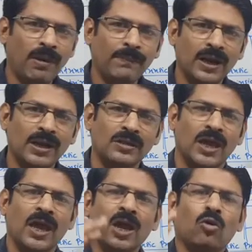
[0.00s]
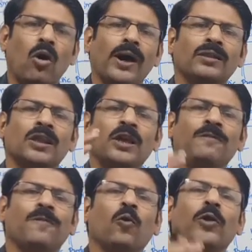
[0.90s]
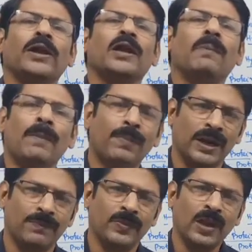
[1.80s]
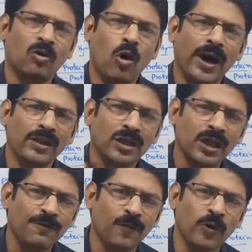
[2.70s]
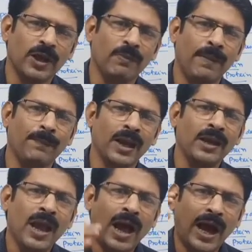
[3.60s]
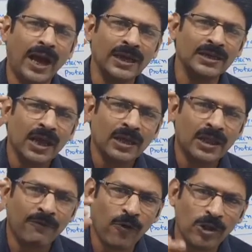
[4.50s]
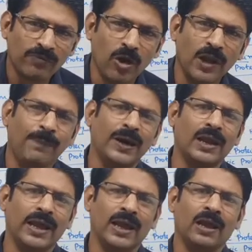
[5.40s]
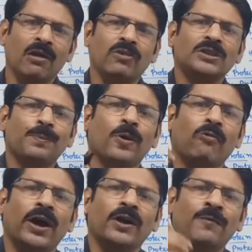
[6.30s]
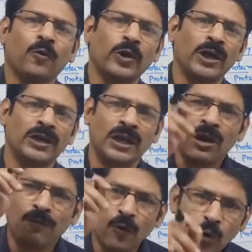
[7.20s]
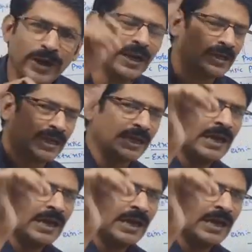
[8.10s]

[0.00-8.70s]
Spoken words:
membrane is a quasi-fluid membrane. Quasi-fluid membrane, and the phospholipid layer which provide fluidity. Fluidity